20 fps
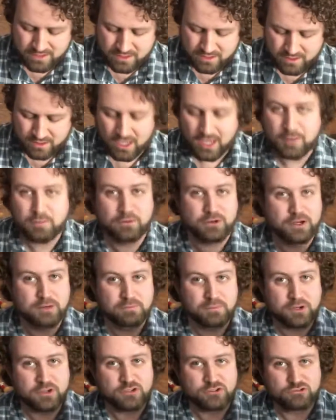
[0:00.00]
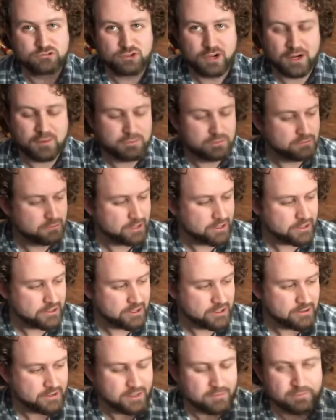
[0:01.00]
library book drop, where
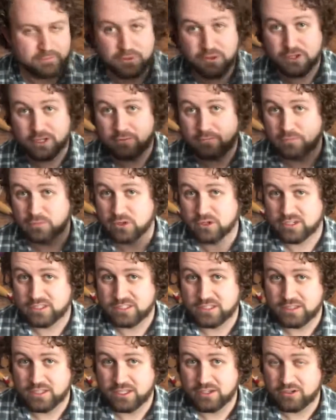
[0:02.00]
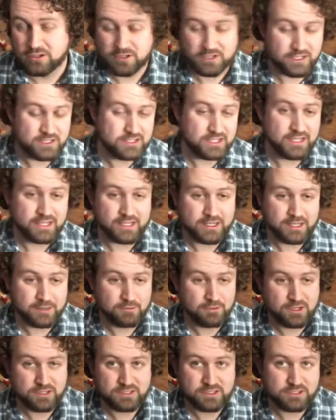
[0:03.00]
you can put in books and then you can take any
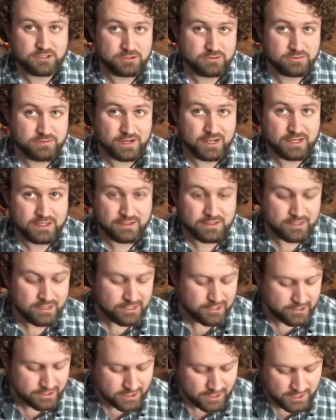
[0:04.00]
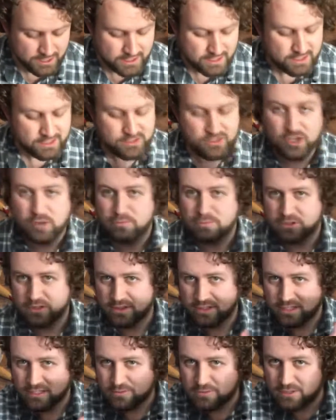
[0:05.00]
ones that you find there. So I'll
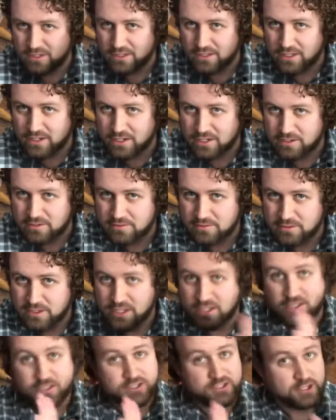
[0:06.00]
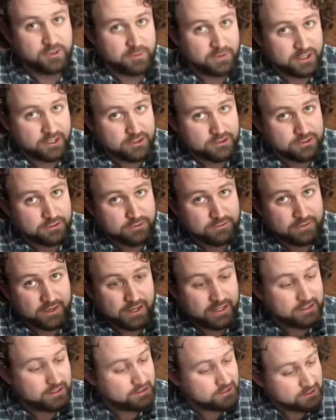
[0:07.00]
put this one in there. Someone else will
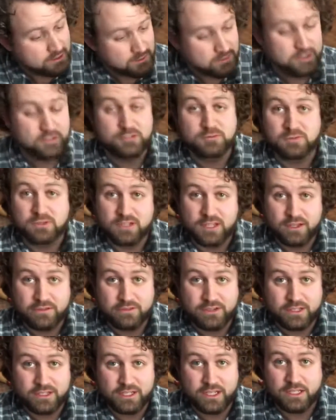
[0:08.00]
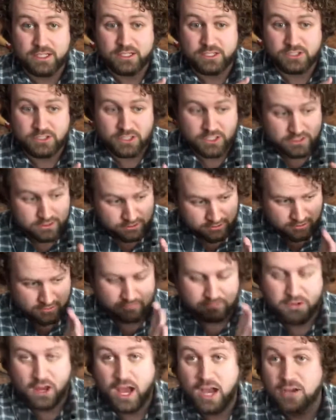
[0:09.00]
find it, someone else will love it. It's just
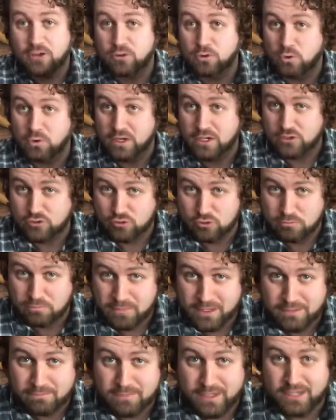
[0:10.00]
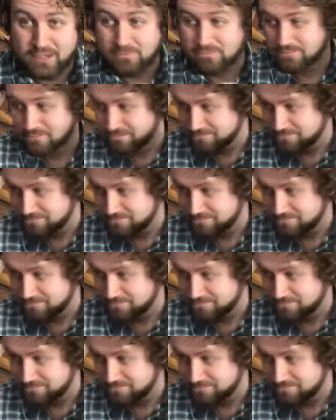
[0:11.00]
not going to be me.